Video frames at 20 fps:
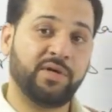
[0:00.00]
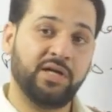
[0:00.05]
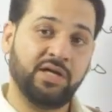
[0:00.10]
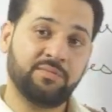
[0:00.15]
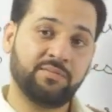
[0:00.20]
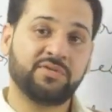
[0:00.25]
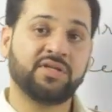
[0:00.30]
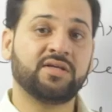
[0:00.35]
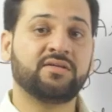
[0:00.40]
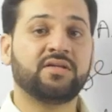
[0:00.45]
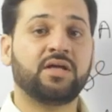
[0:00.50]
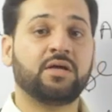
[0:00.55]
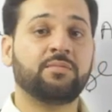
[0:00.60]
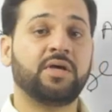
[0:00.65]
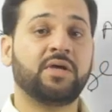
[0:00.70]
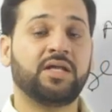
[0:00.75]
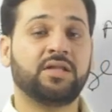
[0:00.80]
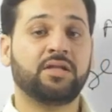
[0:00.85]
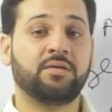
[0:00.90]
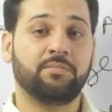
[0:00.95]
prelims
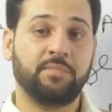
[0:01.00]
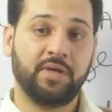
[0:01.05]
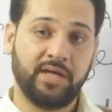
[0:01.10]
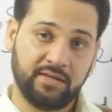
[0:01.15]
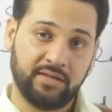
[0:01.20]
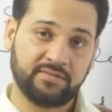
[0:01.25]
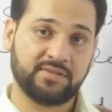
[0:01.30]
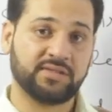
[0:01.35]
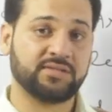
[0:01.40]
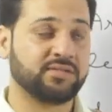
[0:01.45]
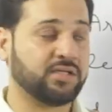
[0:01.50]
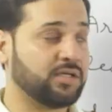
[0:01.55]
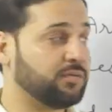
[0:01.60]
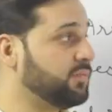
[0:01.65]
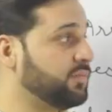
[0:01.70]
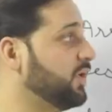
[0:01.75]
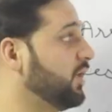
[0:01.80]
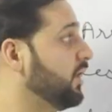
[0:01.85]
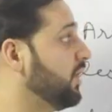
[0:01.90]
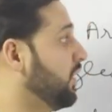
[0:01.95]
exam and the mains
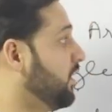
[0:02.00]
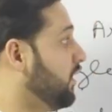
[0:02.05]
exam.